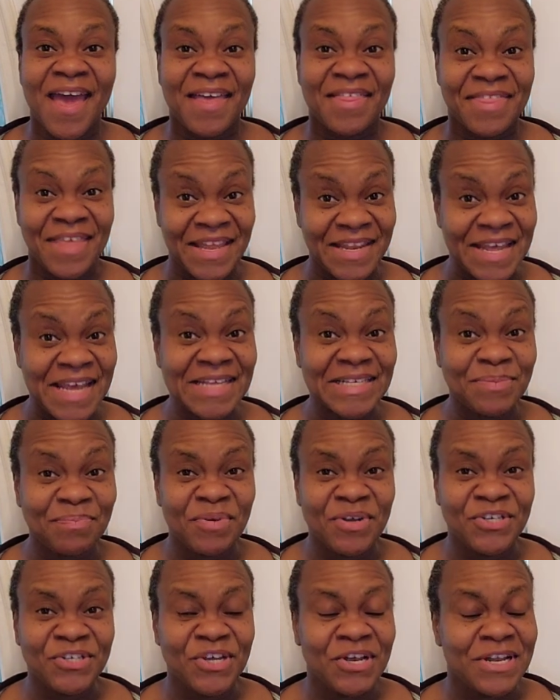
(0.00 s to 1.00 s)
That
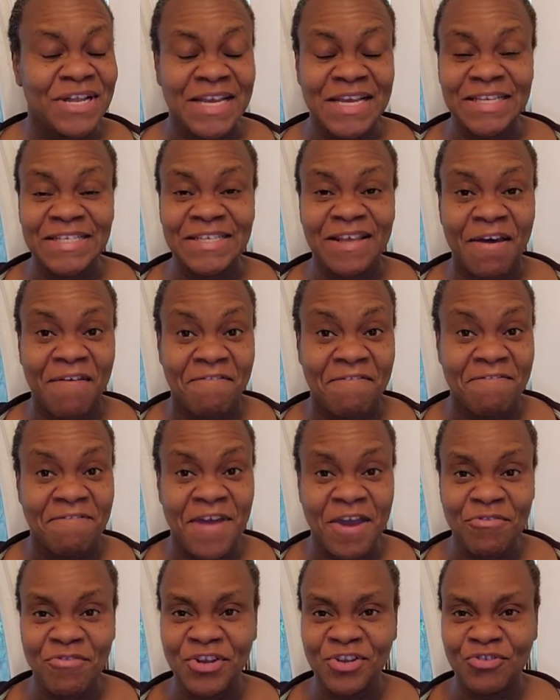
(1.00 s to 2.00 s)
expression is
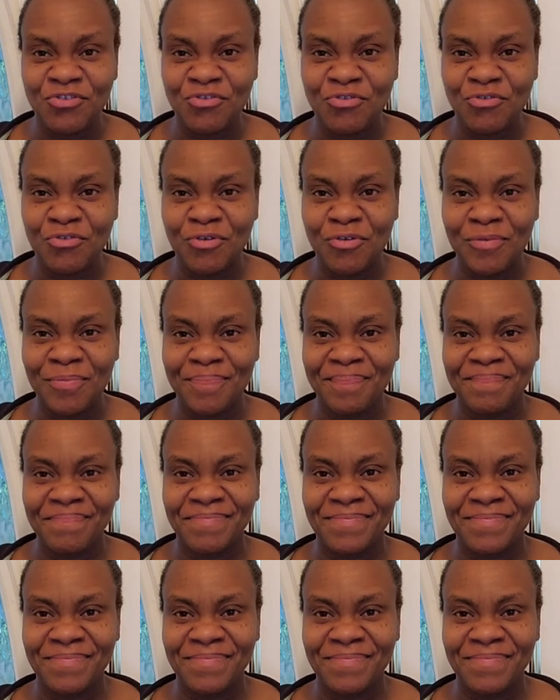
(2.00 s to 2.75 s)
very true,